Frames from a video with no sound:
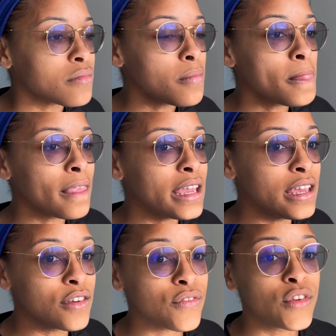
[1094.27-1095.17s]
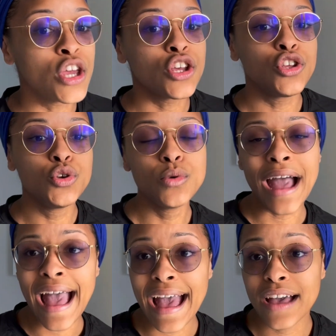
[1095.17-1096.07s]
if you
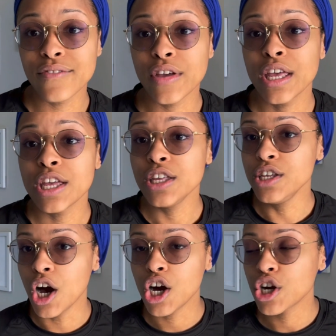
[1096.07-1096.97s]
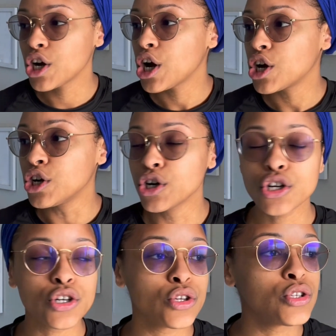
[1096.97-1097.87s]
have young
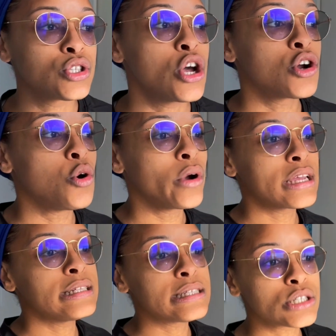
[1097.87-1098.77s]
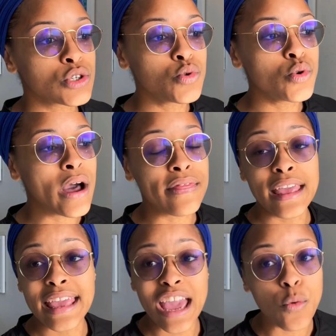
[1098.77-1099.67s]
girls going into school and they
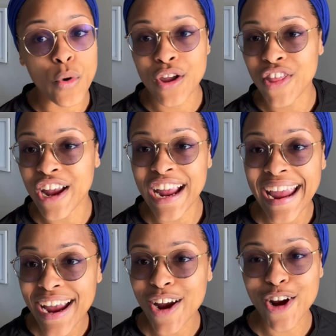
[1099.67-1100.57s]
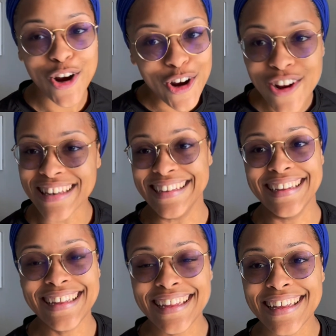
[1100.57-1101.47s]
can't wear their hair curly,
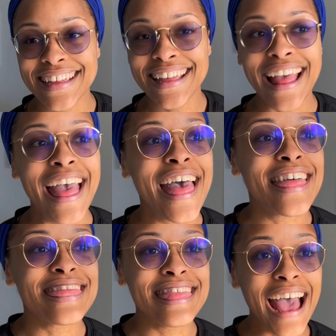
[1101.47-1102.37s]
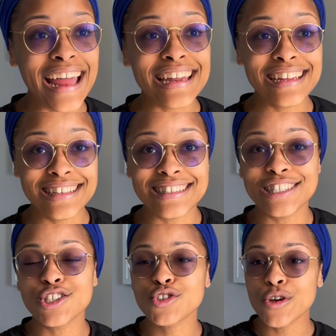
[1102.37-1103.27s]
that is
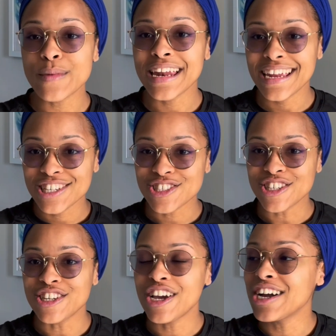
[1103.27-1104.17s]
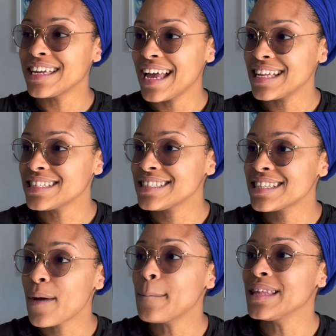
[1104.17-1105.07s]
discrimination against
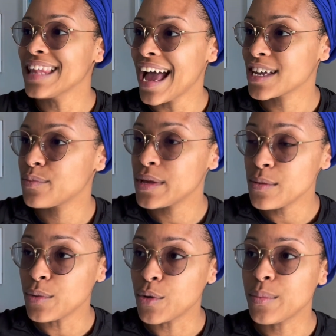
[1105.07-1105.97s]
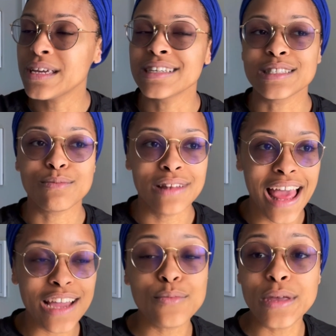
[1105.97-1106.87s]
Black people, because Black
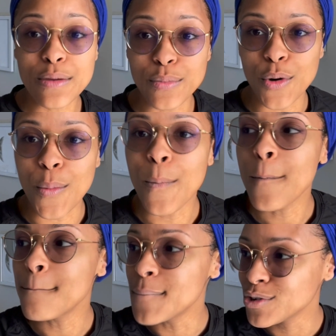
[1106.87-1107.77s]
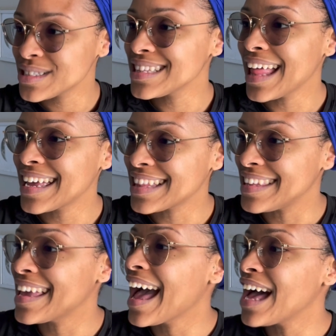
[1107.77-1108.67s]
people most likely
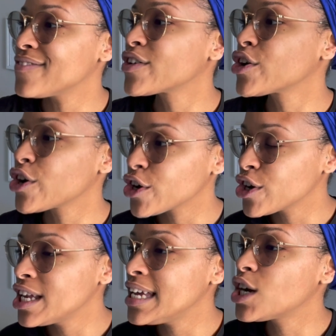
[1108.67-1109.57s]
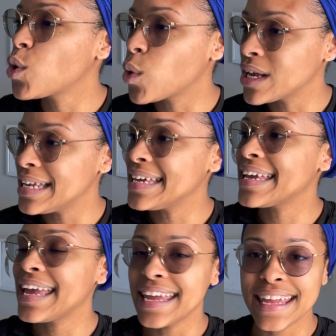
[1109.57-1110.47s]
have curly, coily,
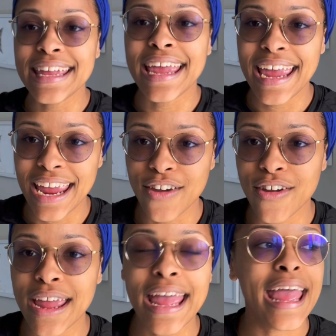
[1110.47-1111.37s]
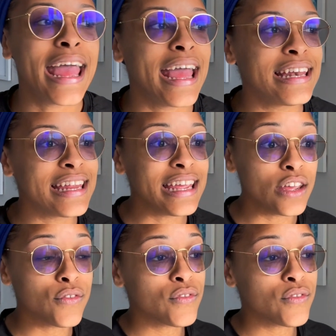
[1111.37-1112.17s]
kinky hair. And if